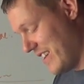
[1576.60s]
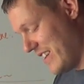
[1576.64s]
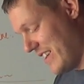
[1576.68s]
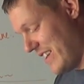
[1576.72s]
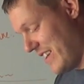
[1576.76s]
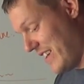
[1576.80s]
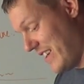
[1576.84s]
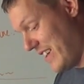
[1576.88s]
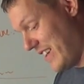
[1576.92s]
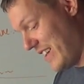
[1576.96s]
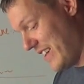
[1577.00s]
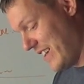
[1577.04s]

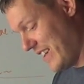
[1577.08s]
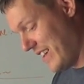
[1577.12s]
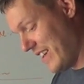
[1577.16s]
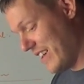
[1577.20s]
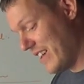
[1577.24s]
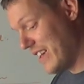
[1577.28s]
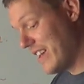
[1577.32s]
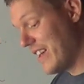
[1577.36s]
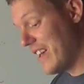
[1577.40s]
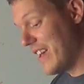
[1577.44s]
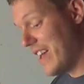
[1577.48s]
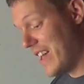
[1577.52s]
Uh,
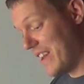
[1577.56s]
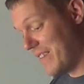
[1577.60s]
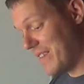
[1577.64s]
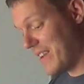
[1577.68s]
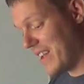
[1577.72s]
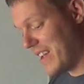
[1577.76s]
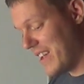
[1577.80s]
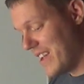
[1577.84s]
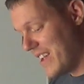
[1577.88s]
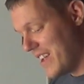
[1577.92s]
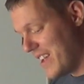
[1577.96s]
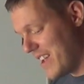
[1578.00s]

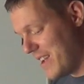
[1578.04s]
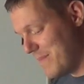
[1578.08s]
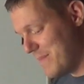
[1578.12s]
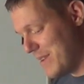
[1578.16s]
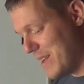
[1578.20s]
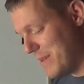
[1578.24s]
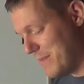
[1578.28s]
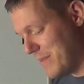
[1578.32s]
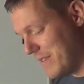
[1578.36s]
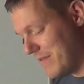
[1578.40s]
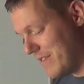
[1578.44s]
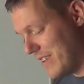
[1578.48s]
Anyway, it
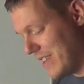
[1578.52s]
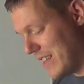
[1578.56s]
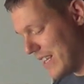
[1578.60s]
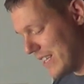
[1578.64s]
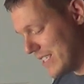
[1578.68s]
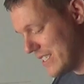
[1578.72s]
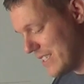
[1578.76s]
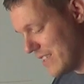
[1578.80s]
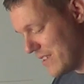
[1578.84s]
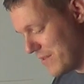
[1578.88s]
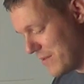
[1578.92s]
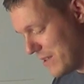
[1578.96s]
made me
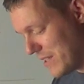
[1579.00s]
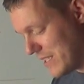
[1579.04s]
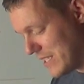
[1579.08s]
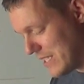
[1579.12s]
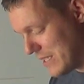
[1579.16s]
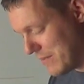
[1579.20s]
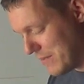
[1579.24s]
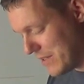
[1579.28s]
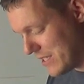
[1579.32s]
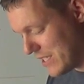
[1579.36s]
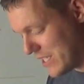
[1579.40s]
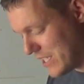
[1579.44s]
realise that there were
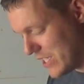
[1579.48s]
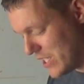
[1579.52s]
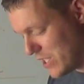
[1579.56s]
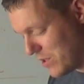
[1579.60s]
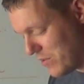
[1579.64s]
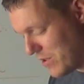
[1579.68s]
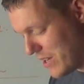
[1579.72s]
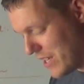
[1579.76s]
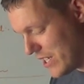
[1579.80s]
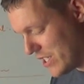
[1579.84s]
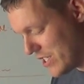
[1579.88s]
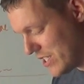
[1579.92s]
similar
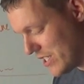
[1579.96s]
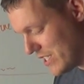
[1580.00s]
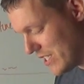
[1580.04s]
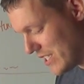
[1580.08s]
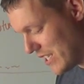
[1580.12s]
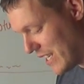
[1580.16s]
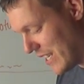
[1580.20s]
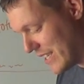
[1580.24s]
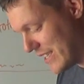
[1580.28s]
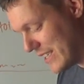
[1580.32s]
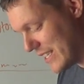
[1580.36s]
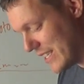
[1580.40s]
situations
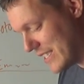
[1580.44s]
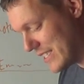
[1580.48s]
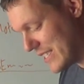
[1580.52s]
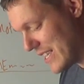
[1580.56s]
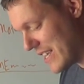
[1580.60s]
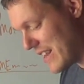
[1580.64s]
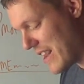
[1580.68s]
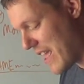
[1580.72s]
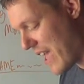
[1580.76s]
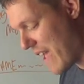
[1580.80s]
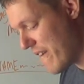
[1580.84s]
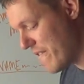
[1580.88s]
like this
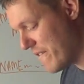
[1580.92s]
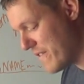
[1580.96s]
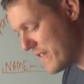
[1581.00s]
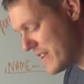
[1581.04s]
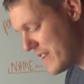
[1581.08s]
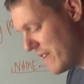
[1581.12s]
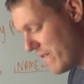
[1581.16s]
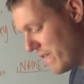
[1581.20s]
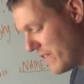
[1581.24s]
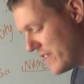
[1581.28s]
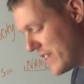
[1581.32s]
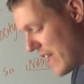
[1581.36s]
in
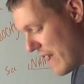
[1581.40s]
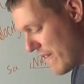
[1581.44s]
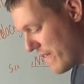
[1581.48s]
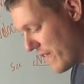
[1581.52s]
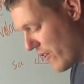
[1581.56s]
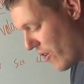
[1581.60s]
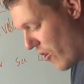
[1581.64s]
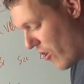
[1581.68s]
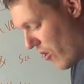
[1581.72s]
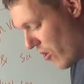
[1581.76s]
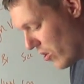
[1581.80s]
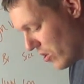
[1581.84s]
every endeavour
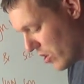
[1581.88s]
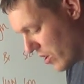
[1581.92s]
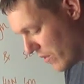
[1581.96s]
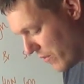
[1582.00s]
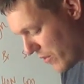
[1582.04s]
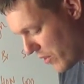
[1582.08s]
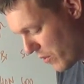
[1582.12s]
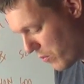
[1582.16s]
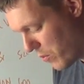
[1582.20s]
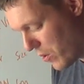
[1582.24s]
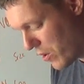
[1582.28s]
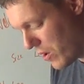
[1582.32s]
all
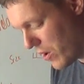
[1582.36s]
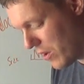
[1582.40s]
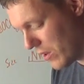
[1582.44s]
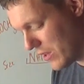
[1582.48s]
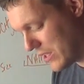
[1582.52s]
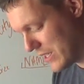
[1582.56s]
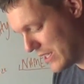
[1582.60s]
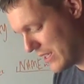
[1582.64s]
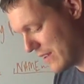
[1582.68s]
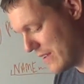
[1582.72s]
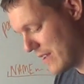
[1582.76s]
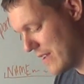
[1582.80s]
over the
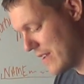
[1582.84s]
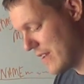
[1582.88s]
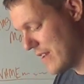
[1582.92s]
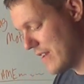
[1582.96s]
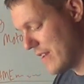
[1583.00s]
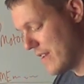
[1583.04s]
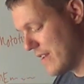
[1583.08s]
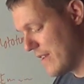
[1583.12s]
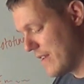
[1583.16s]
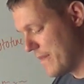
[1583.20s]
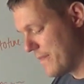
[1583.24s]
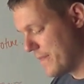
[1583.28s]
world.
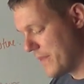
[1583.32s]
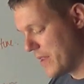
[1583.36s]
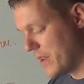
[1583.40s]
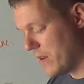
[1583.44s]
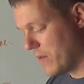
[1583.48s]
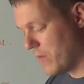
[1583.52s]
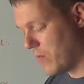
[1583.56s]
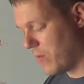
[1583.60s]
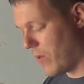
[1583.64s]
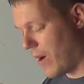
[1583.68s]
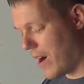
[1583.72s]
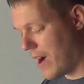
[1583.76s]

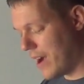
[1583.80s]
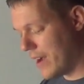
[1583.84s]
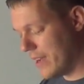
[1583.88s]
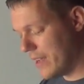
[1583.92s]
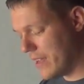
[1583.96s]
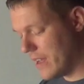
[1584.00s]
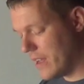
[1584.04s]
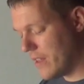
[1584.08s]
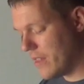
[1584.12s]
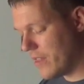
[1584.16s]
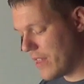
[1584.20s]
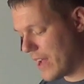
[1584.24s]
Why?
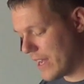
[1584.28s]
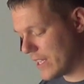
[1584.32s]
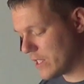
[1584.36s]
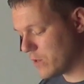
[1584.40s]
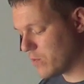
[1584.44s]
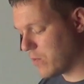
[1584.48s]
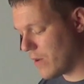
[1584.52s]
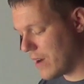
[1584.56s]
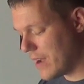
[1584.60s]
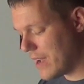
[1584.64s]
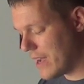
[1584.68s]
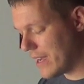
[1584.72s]
Uh,
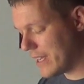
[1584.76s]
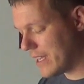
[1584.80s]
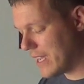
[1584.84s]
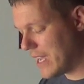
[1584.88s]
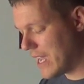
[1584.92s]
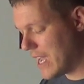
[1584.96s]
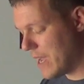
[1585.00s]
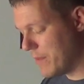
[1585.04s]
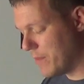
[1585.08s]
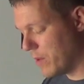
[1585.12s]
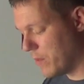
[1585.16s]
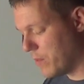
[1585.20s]
that's why I
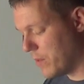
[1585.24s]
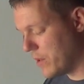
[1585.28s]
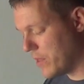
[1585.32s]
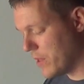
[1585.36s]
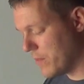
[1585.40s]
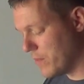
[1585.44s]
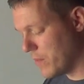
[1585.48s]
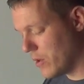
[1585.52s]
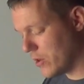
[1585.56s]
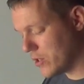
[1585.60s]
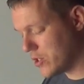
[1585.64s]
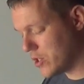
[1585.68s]
came up with the
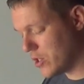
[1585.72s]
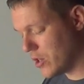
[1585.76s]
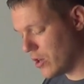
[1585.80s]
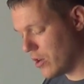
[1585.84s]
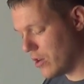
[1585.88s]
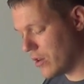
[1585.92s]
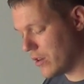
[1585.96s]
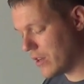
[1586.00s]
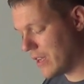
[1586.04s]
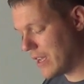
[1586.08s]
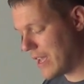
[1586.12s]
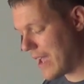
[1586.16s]

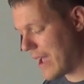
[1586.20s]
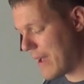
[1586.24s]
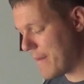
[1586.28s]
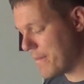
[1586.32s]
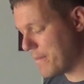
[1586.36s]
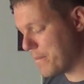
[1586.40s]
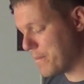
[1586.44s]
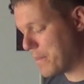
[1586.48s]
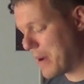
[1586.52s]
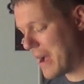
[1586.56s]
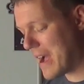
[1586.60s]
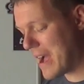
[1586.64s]
motto "Get
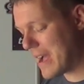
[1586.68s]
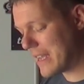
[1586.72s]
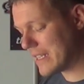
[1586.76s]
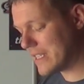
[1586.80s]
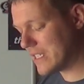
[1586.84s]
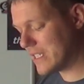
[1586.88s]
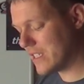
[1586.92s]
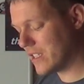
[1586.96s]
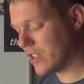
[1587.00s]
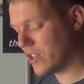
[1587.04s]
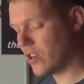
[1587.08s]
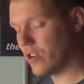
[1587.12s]

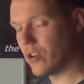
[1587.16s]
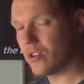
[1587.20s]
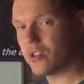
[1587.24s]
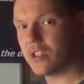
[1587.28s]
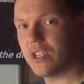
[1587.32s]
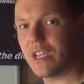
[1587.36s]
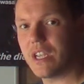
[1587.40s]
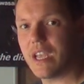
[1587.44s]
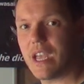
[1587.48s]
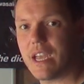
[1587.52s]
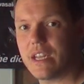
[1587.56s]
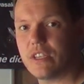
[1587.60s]
past the
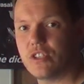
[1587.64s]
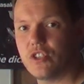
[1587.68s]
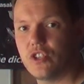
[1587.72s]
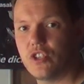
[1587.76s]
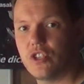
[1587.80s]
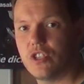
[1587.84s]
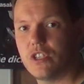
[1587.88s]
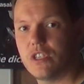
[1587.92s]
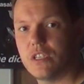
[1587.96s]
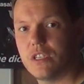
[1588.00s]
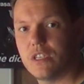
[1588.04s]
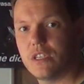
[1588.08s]
cutting
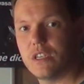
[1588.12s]
edge."